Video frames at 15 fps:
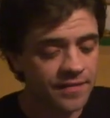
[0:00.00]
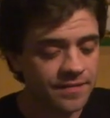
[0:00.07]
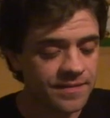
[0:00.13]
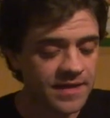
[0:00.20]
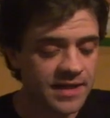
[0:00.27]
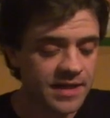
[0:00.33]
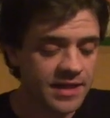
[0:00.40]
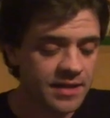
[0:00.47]

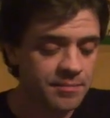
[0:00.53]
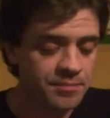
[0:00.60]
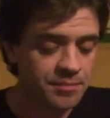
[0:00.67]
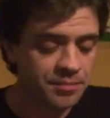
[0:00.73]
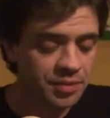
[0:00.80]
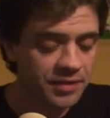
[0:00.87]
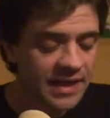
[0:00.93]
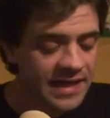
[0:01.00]
The
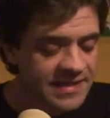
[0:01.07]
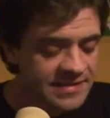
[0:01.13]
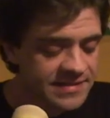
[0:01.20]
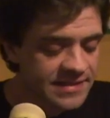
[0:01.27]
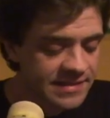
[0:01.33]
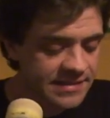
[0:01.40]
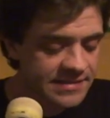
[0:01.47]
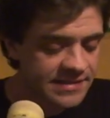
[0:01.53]

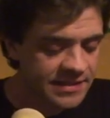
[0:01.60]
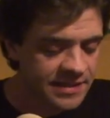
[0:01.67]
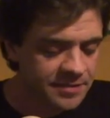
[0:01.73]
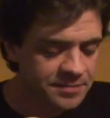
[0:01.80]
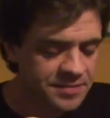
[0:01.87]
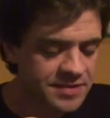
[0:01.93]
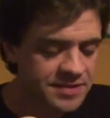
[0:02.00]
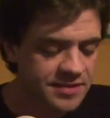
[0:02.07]
plastic
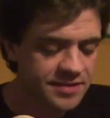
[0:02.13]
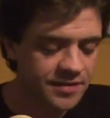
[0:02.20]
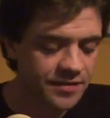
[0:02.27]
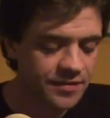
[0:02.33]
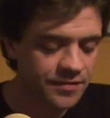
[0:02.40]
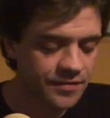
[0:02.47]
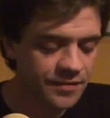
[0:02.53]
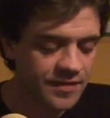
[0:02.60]
tips,
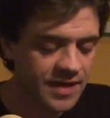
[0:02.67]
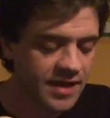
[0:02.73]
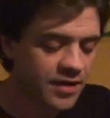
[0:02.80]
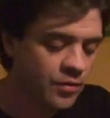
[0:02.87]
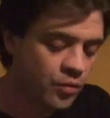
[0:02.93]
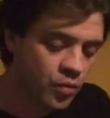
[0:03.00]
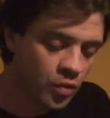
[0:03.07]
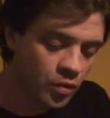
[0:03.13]

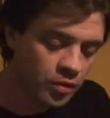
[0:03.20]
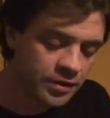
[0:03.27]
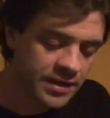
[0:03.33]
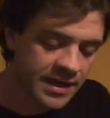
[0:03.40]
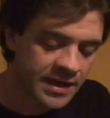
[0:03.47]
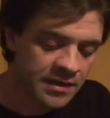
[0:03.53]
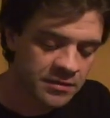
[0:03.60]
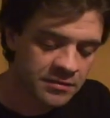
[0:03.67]
they wore
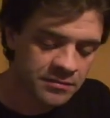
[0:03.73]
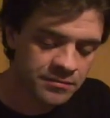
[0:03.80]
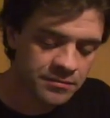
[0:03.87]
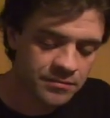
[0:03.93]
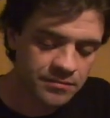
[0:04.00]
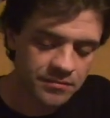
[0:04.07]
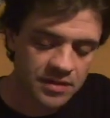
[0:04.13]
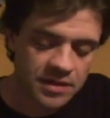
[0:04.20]

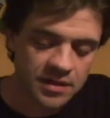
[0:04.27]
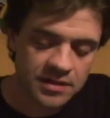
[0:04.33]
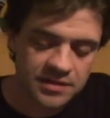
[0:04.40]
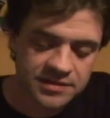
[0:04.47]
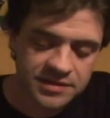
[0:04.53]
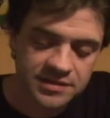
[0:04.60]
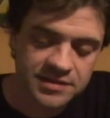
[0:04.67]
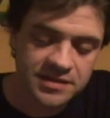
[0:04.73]
down
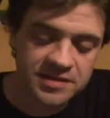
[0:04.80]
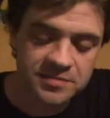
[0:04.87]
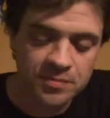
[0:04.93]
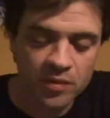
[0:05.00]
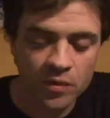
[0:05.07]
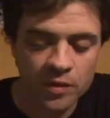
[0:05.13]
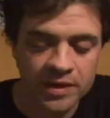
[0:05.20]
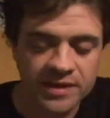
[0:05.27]
to this
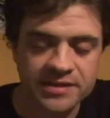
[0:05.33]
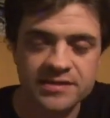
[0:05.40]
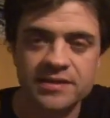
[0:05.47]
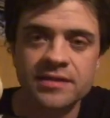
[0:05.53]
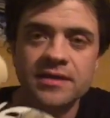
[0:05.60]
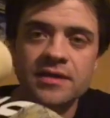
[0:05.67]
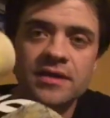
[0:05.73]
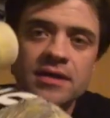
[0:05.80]
point
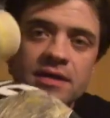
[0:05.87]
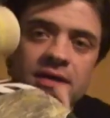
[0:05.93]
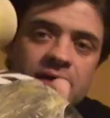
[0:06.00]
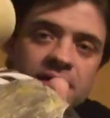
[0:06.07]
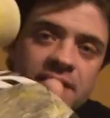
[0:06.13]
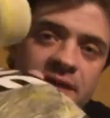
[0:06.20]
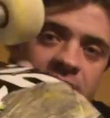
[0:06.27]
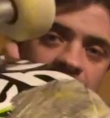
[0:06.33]

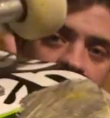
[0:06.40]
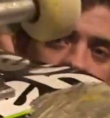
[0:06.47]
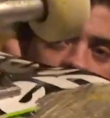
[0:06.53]
at